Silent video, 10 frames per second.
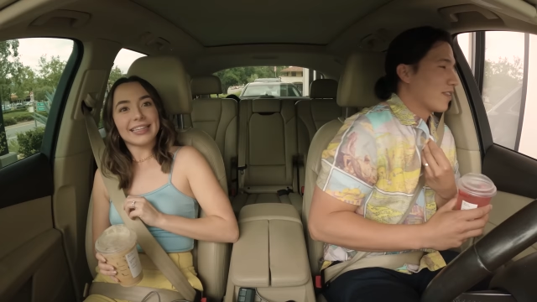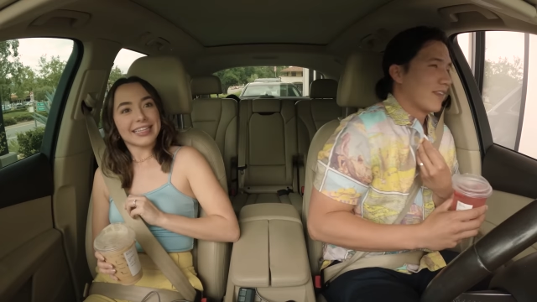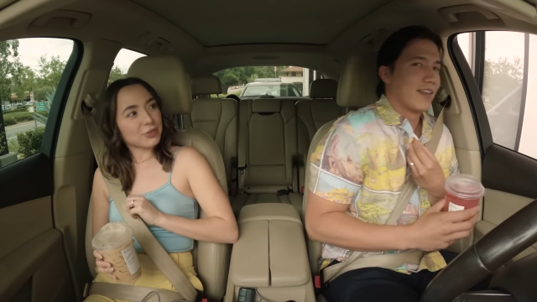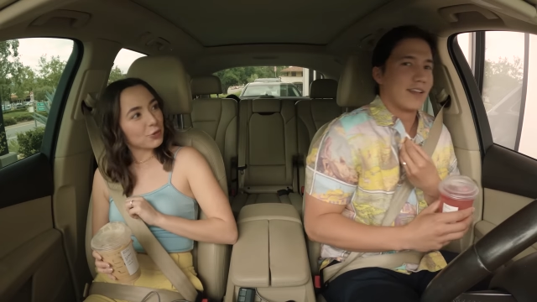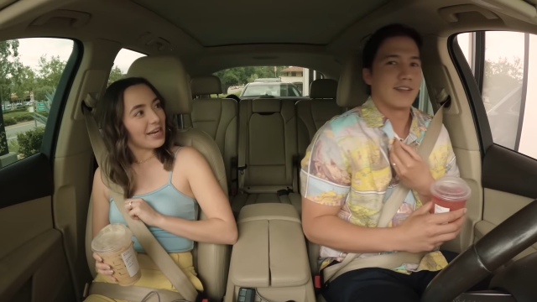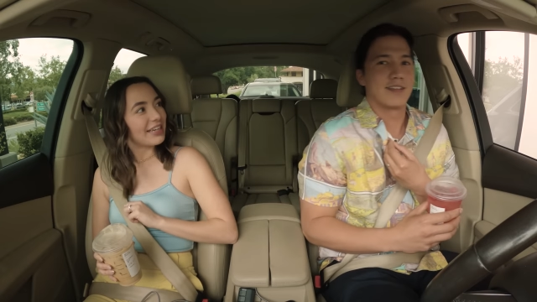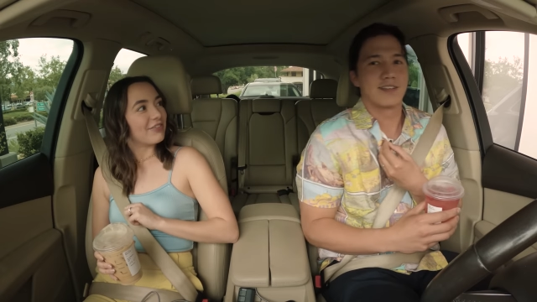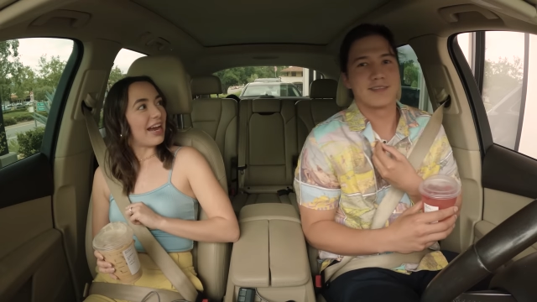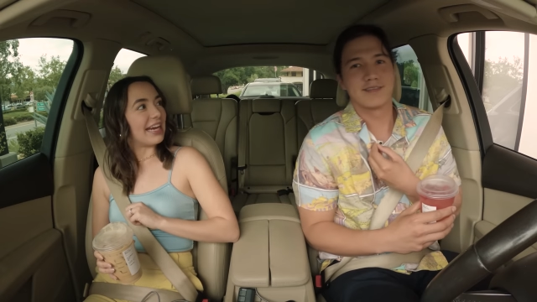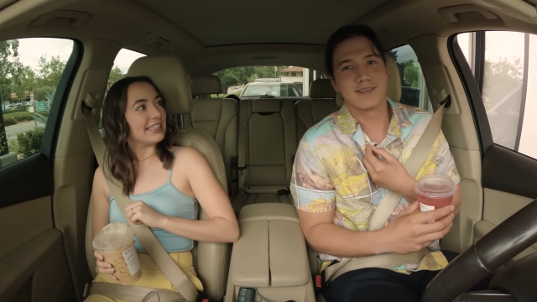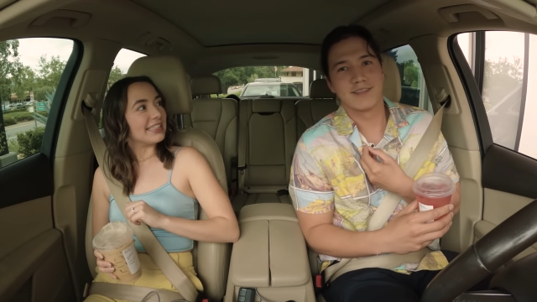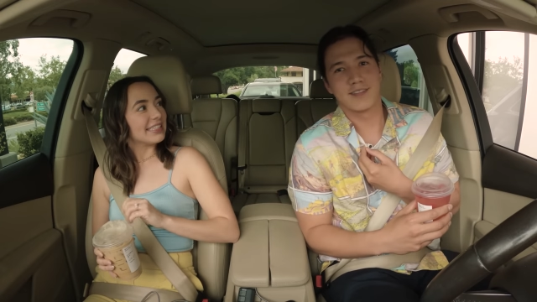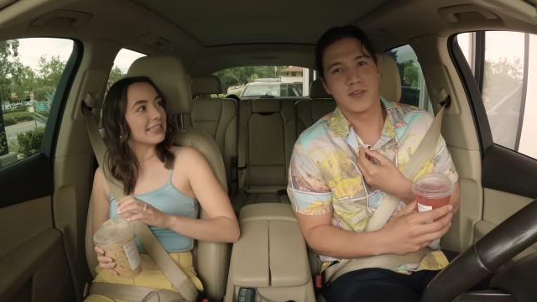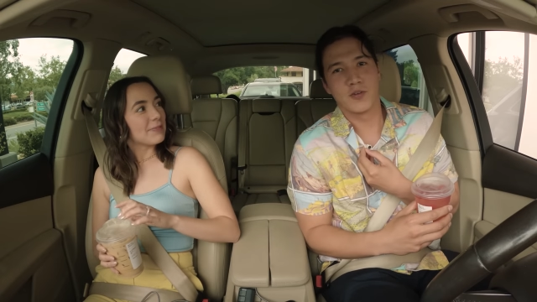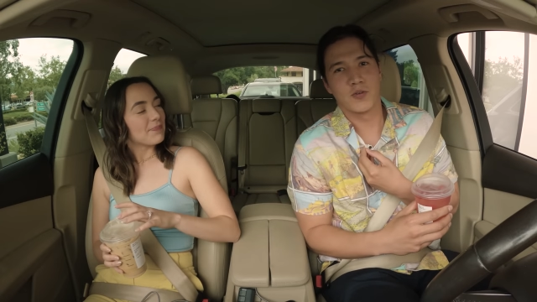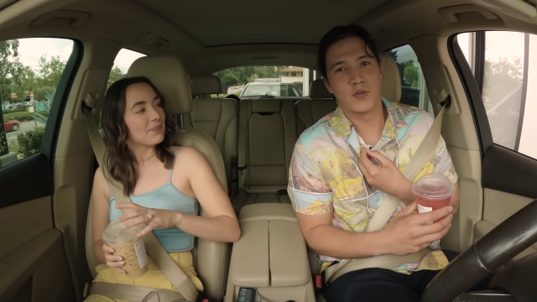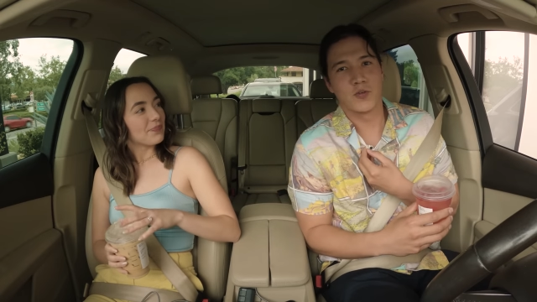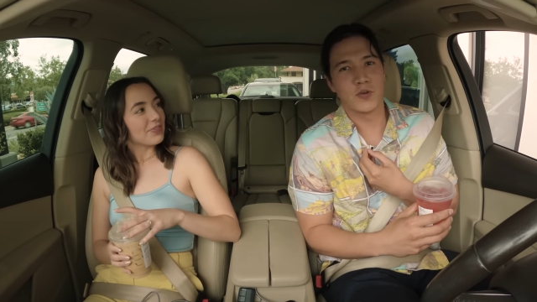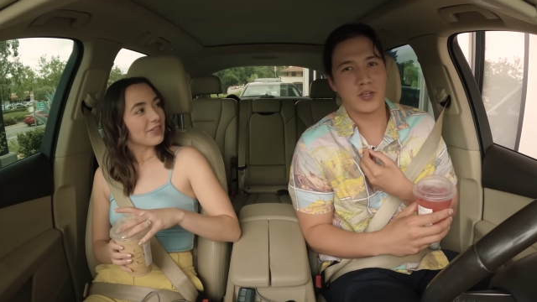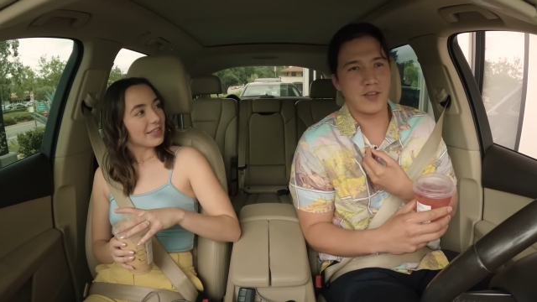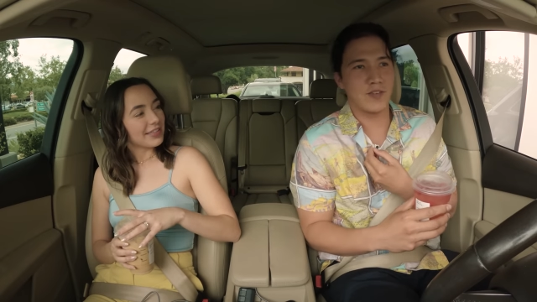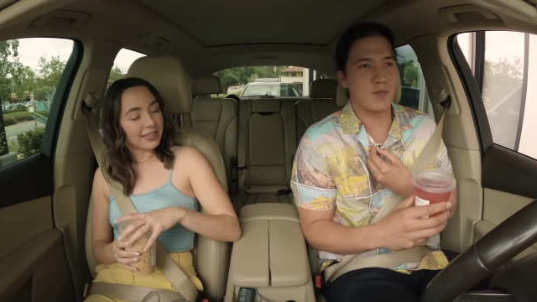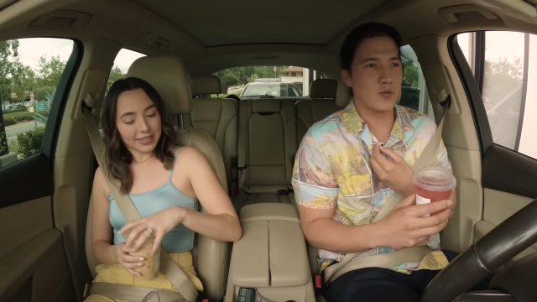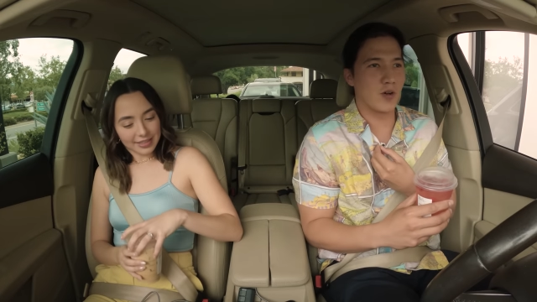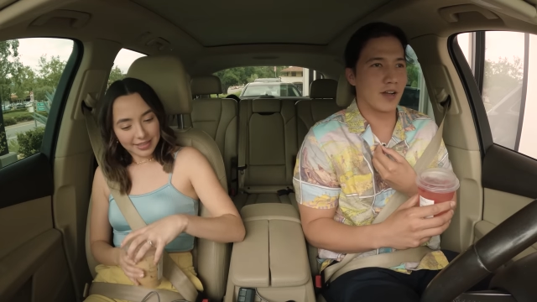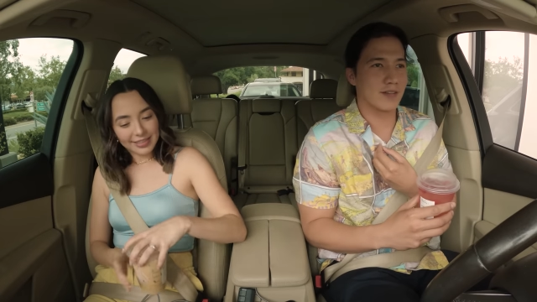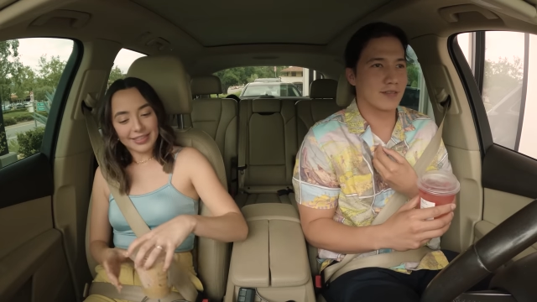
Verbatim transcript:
Speaker 1: That's great advice. Yeah.
Speaker 2: Forgive and move on.